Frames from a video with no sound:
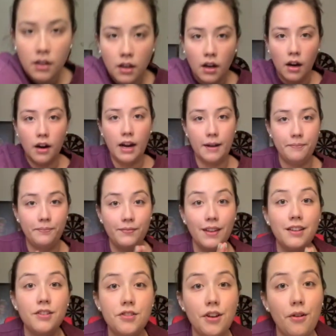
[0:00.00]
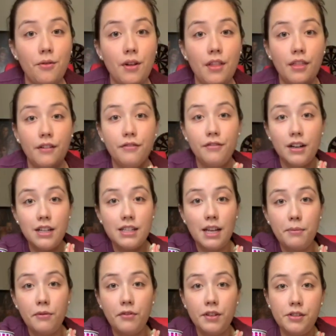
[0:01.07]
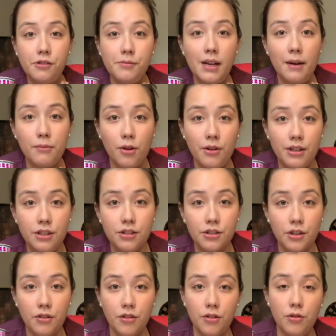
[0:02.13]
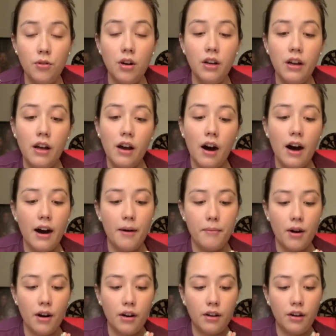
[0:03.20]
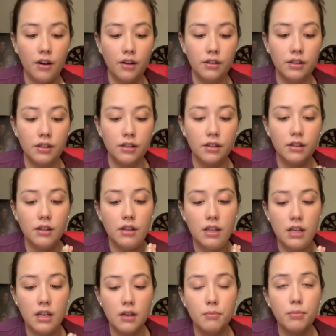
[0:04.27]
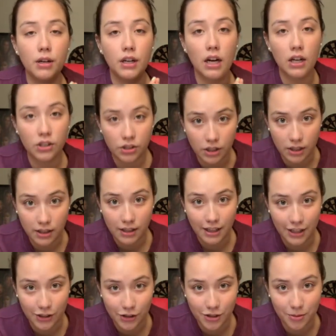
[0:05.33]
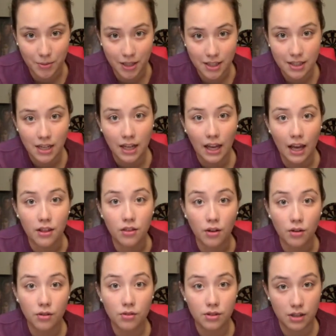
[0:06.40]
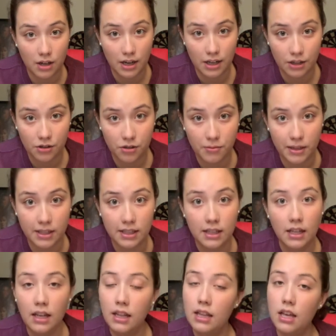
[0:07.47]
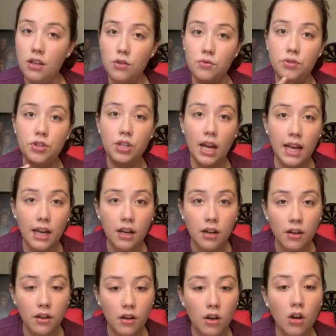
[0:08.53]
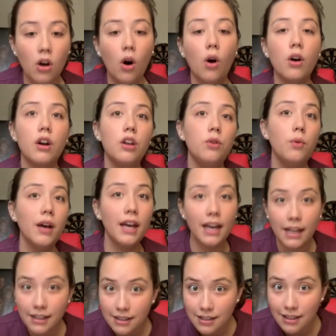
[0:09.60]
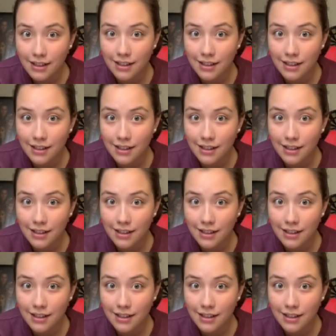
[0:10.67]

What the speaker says: All right, so the first type of instrument I'm going to show you are called the percussion instruments. And those are instruments that you shake or you hit